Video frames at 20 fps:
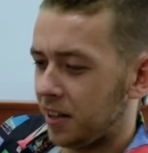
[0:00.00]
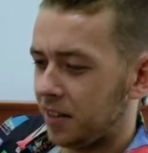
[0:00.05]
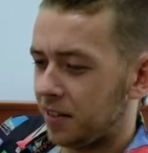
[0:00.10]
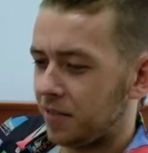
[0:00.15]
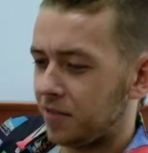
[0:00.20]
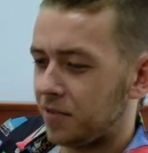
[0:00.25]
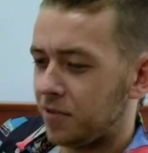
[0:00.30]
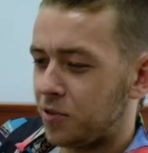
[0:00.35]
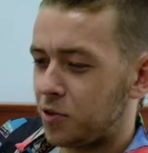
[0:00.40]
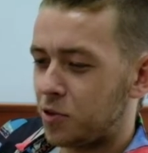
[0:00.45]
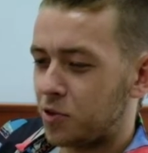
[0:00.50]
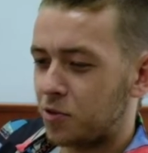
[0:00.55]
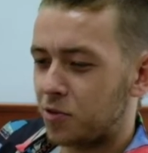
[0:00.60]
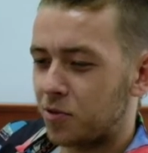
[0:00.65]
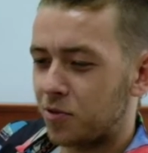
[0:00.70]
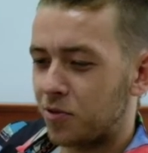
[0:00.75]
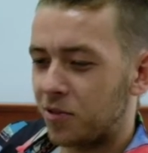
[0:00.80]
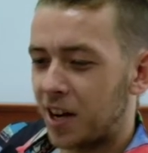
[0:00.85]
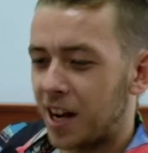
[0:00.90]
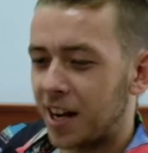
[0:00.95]
It's a
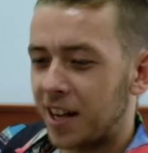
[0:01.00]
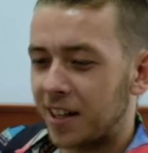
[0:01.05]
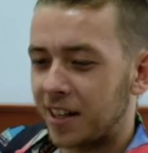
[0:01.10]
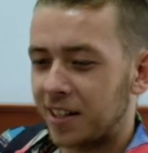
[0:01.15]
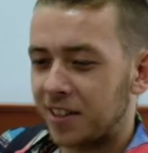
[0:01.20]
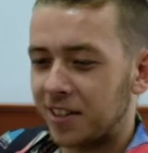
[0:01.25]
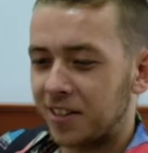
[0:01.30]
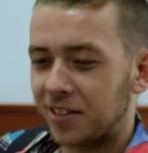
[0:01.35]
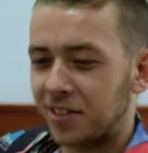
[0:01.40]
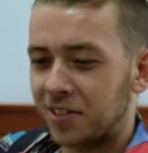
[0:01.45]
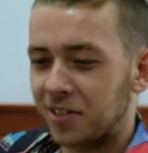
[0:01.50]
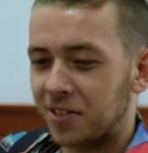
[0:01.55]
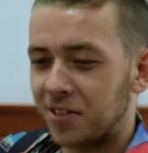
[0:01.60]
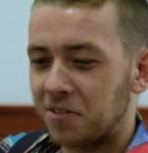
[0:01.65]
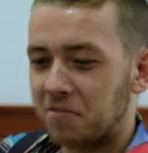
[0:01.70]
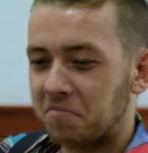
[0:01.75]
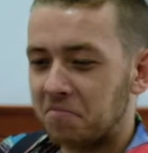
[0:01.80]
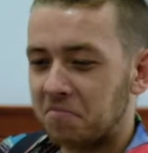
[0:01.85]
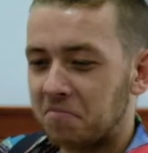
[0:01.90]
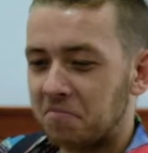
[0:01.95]
legendary Pokemon in
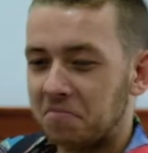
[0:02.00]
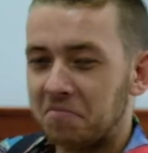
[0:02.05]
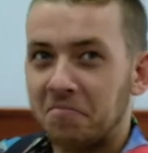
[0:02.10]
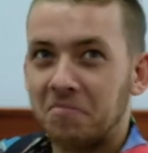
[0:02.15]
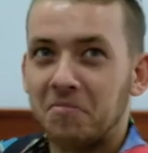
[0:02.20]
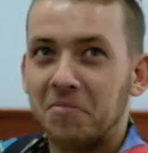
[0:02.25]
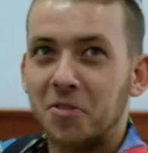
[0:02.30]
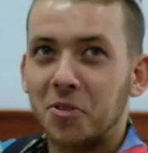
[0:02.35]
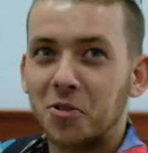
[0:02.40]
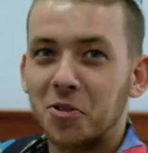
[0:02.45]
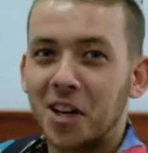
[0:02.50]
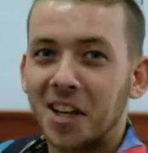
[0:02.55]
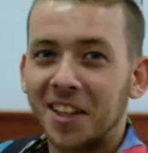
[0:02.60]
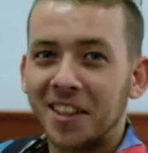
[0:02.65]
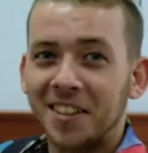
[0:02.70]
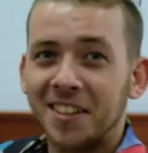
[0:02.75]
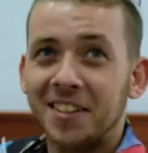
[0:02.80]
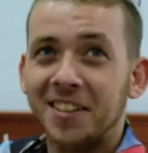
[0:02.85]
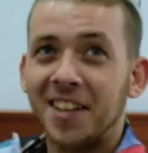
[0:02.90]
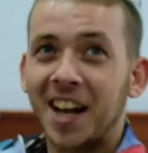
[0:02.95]
Gold and Silver.
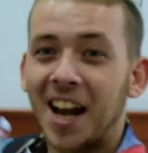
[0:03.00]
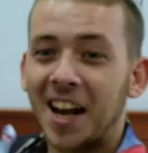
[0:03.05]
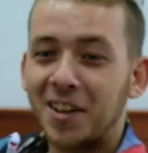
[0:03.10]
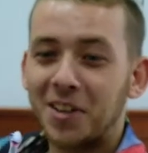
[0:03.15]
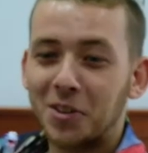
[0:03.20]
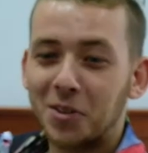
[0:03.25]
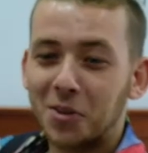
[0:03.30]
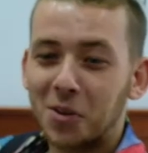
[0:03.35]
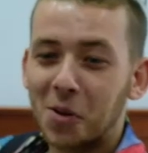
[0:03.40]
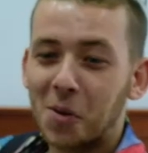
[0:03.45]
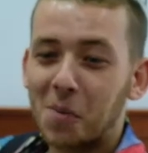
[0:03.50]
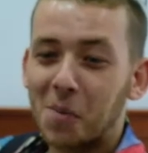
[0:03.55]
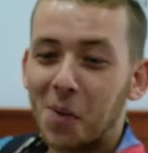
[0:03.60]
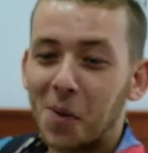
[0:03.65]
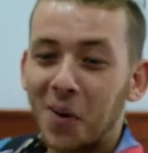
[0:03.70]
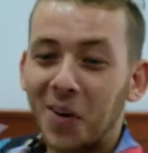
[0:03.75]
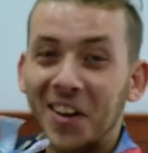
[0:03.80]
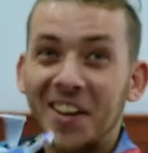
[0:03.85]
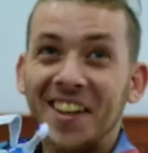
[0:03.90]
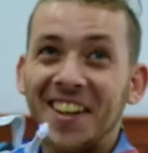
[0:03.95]
Dragon Dinosaur
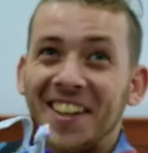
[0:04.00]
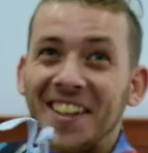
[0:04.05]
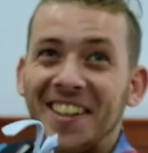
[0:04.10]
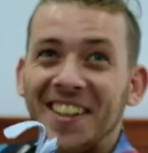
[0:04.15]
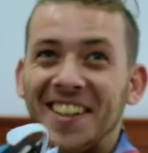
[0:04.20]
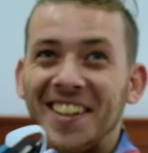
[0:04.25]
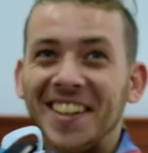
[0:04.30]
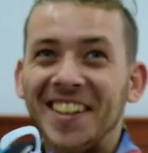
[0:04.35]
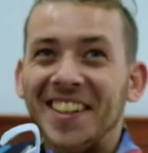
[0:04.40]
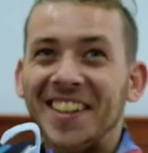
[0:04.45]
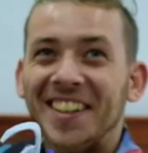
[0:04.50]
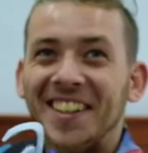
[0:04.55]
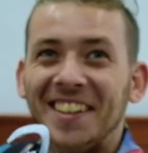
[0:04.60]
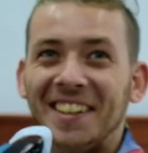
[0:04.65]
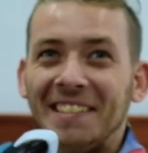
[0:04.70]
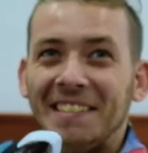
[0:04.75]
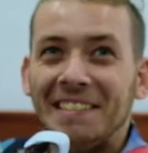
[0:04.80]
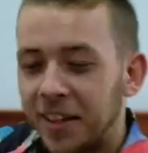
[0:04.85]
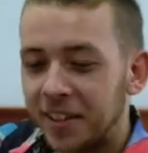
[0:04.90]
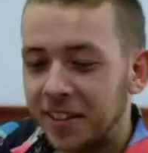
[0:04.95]
Boy.
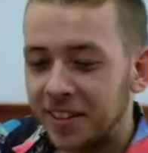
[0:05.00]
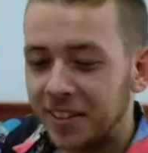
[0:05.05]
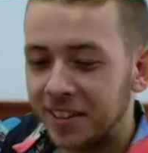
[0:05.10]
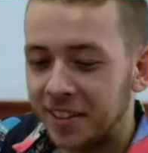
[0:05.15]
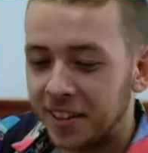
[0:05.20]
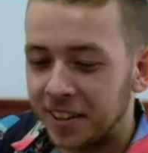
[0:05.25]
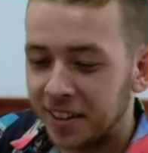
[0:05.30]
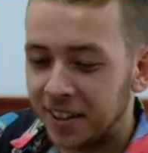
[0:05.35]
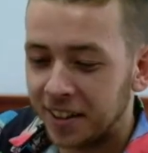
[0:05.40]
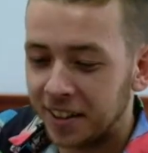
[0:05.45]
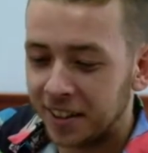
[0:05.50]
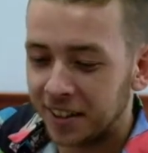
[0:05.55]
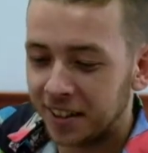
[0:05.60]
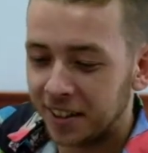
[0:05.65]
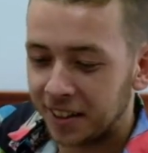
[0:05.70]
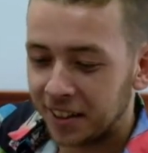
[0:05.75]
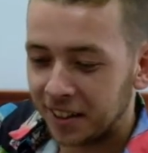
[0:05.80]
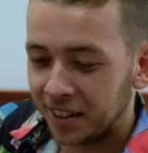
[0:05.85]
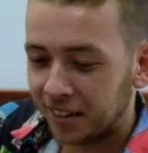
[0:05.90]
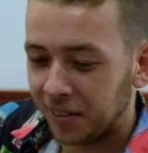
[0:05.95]
Your dad's a
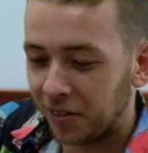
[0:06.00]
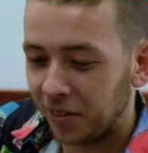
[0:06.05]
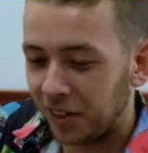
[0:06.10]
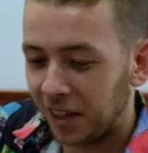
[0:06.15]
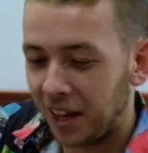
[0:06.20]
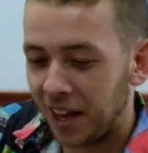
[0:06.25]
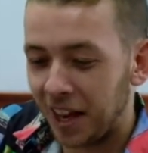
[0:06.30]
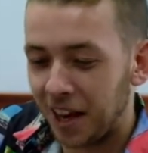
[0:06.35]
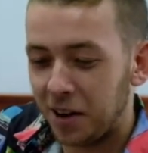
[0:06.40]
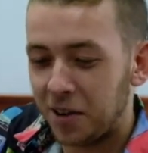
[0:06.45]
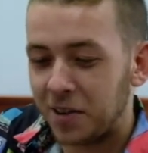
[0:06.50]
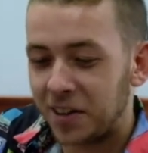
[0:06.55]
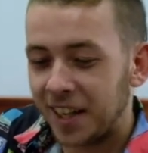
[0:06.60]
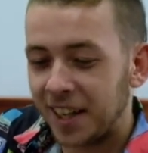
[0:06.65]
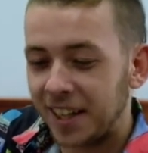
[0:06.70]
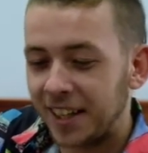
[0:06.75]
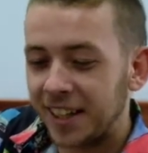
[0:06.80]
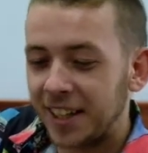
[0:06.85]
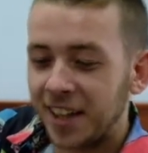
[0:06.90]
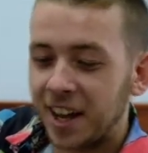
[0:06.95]
waterfall somewhere, I think. I don't think
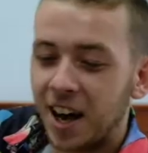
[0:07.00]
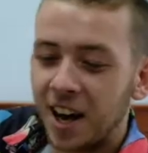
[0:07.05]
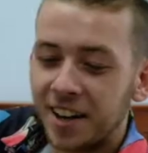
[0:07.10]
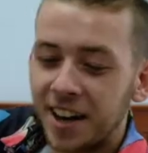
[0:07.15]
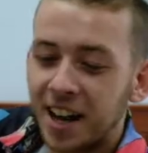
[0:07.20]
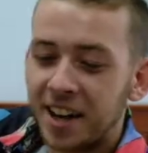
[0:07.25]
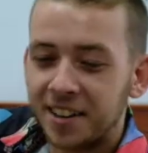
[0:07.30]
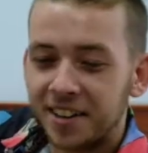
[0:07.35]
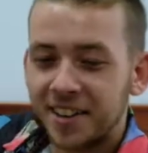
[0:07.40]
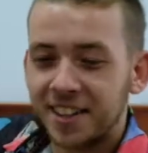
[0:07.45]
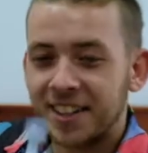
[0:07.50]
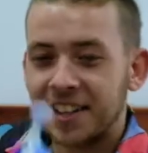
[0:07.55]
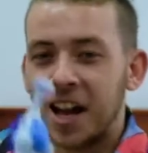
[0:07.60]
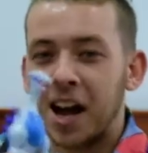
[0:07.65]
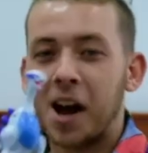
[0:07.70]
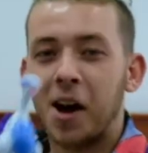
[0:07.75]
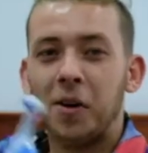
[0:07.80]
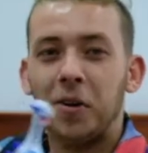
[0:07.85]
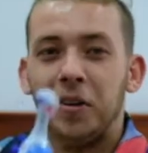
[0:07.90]
he can guard anything now.